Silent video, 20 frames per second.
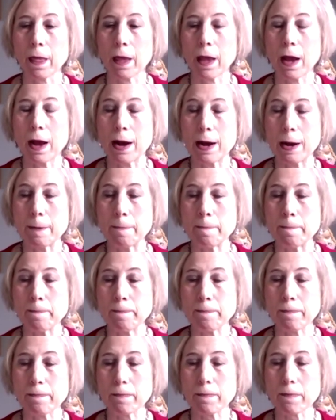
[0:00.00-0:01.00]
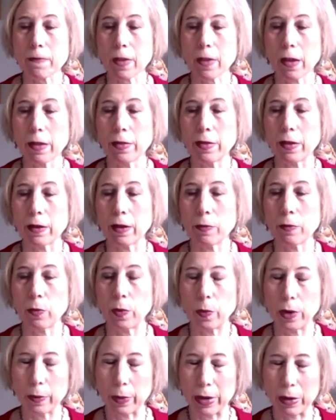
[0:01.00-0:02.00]
I'm
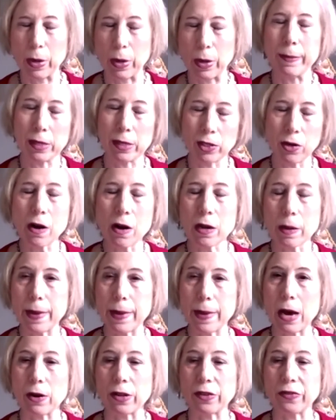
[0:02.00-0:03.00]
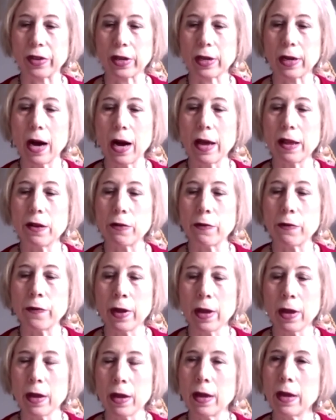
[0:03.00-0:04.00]
going to talk about is to kind of
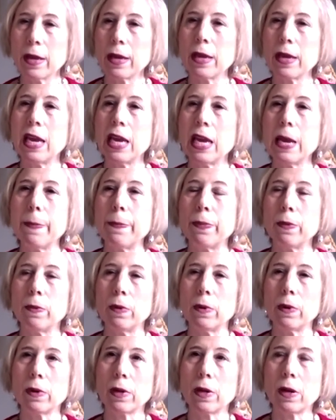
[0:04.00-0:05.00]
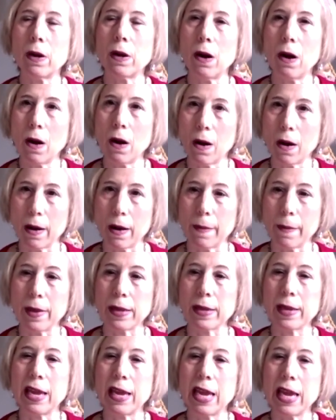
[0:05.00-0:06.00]
keep calm
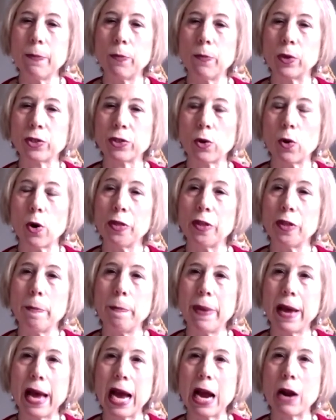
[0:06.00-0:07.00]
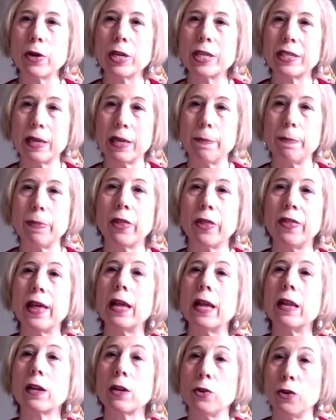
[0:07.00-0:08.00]
and keep what's called the
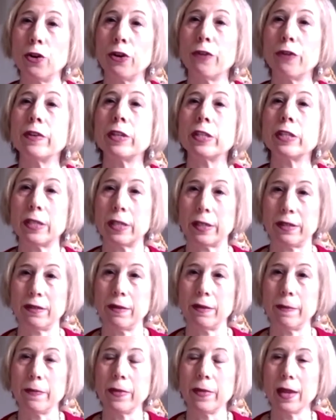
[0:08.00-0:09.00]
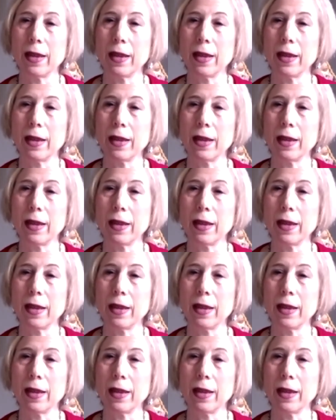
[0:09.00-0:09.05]
parasympathetic nervous system